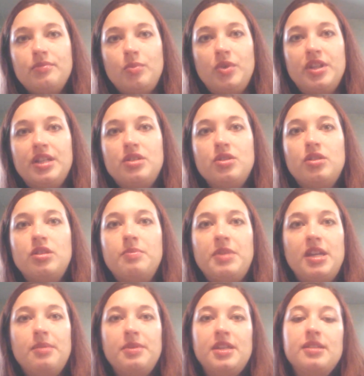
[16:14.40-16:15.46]
when they took the
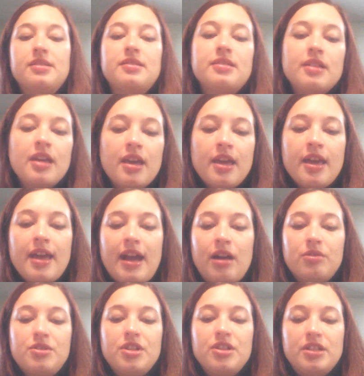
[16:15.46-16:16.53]
babies
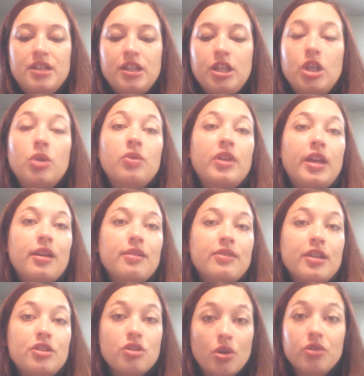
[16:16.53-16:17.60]
out to the NICU,
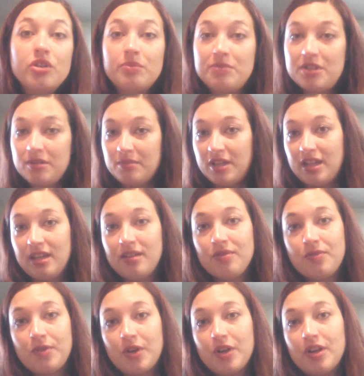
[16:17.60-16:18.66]
they showed them to me
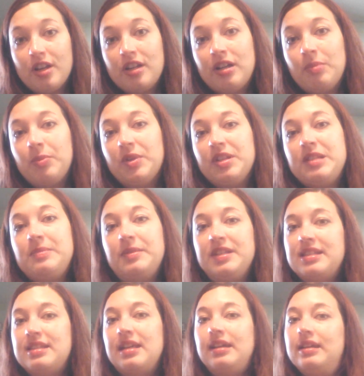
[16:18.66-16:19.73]
for a couple of
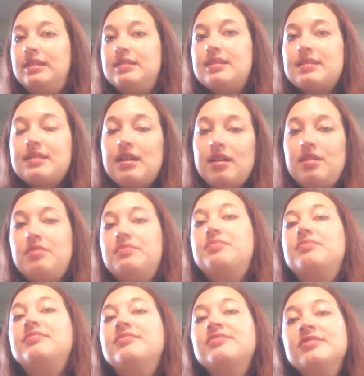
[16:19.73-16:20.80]
split seconds,
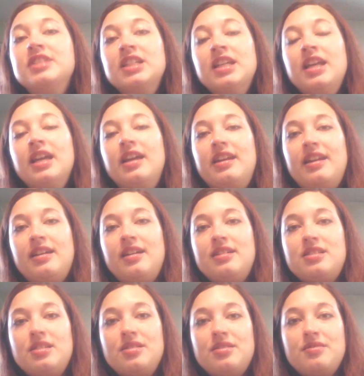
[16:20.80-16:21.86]
and I
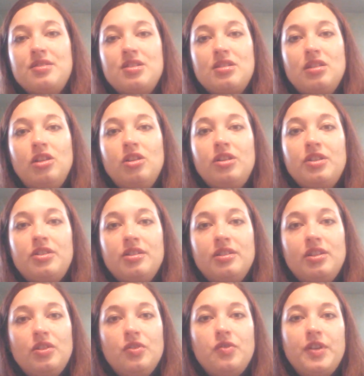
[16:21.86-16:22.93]
got to just look at their
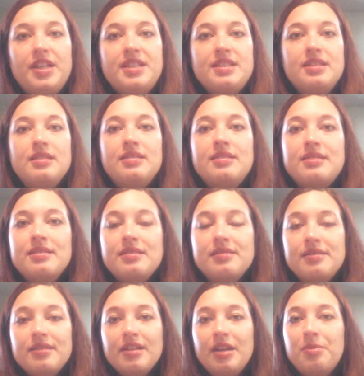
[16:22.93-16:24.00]
little faces
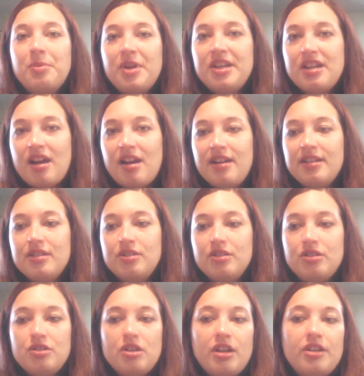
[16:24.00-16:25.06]
and whatnot. And
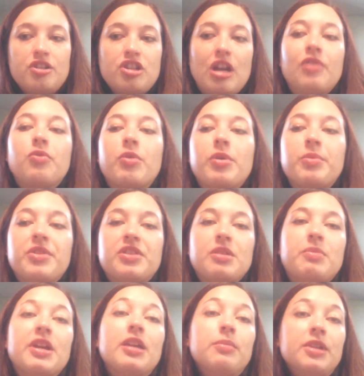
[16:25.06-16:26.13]
then Jeff went with the
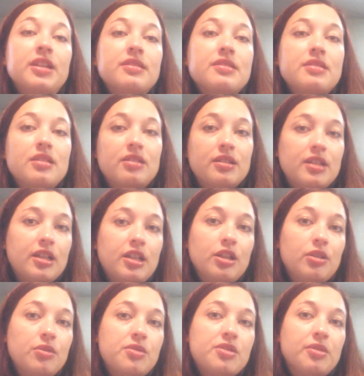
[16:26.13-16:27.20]
babies to the
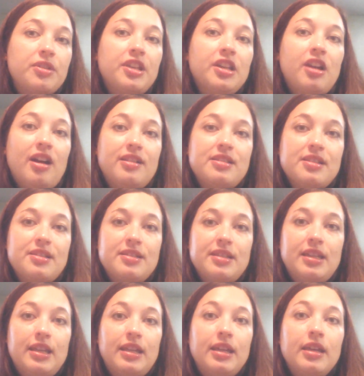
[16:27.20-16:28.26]
NICU, so he got to
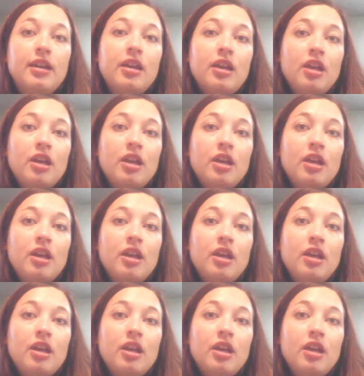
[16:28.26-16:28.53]
see